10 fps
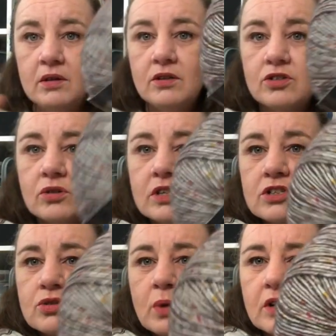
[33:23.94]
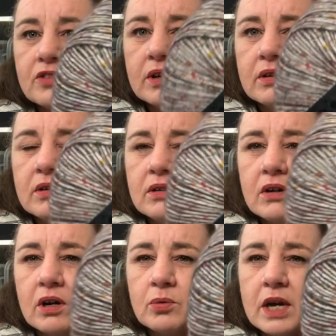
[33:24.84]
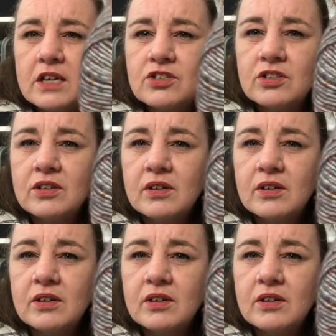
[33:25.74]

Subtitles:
So this is one of the colorways,